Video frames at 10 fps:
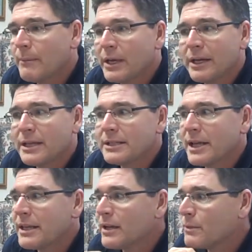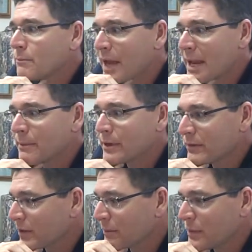and let's say that payment
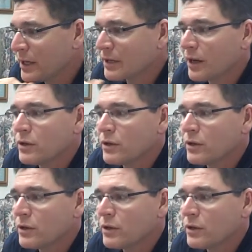on $1 million,